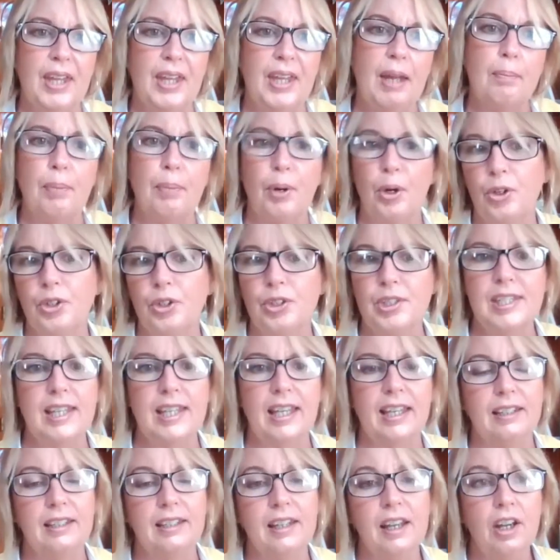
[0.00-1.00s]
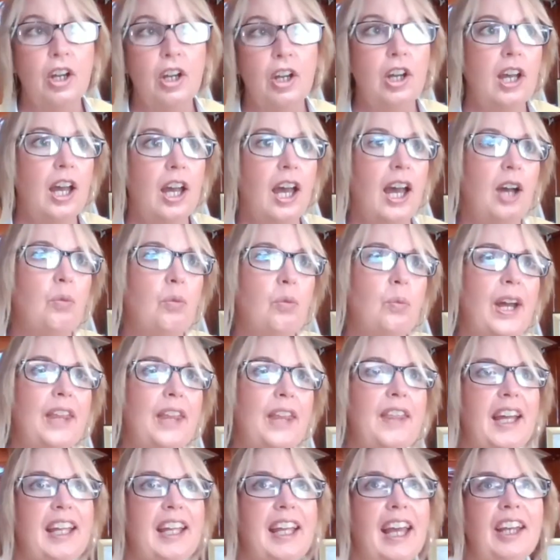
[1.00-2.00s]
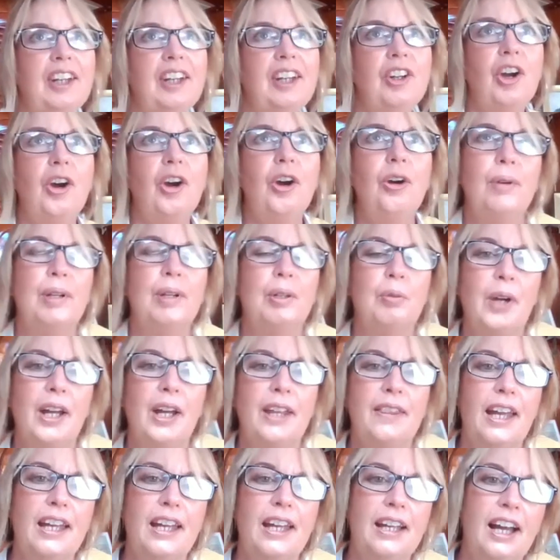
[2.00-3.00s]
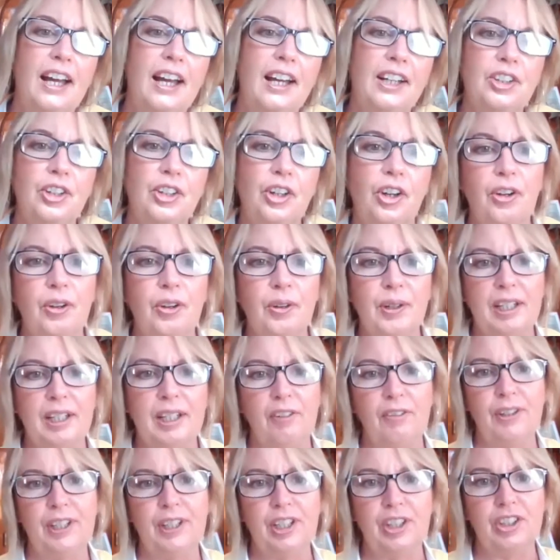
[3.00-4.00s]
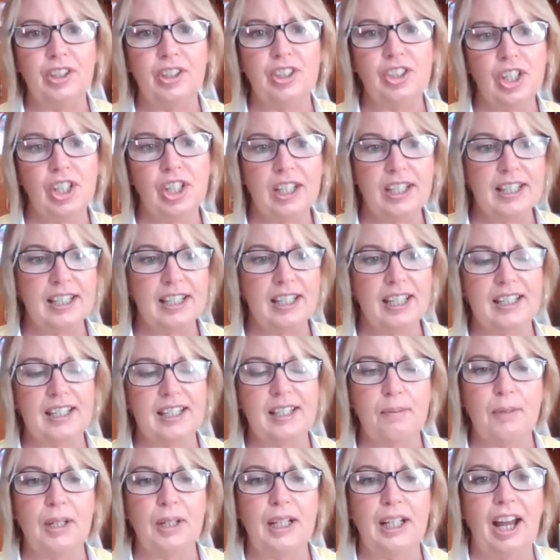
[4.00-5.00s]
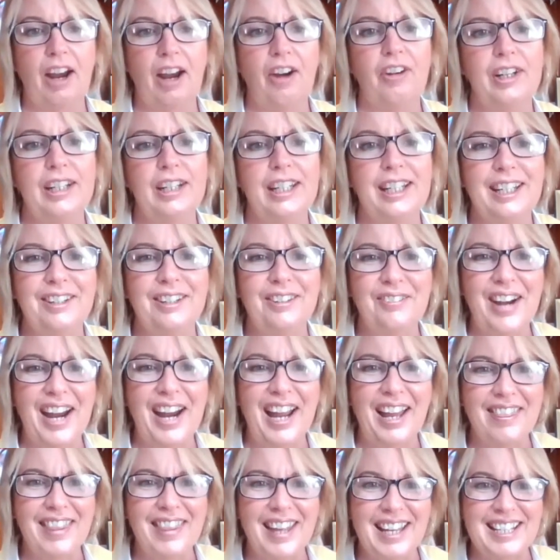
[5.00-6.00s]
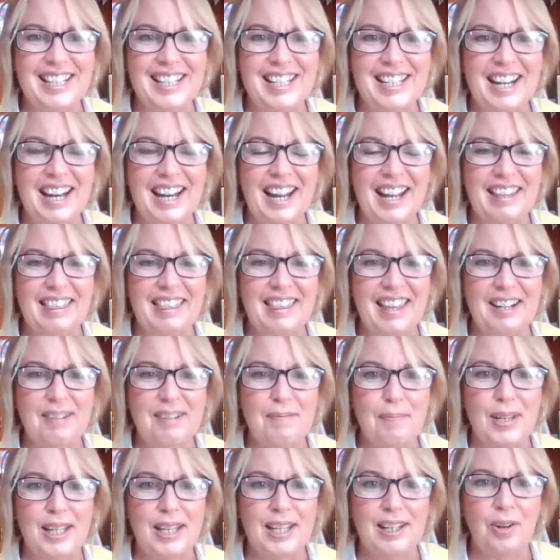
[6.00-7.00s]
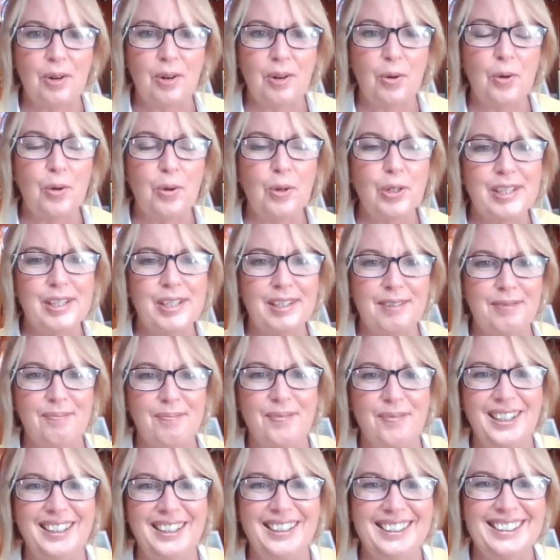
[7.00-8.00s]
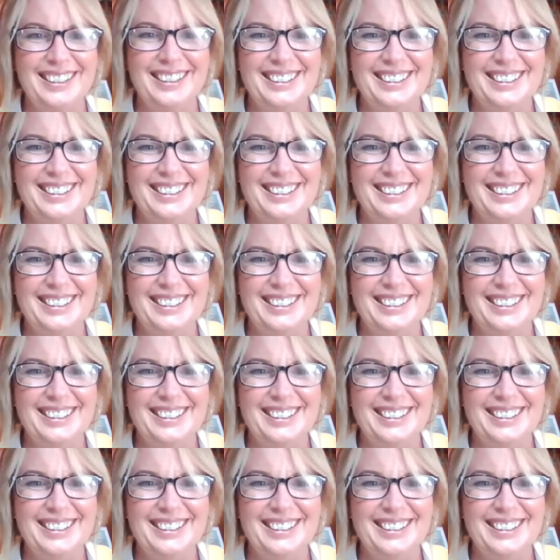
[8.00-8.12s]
their boats and where they can go and where they can't go. And if we could just get some clarity around that today, that'd be awesome.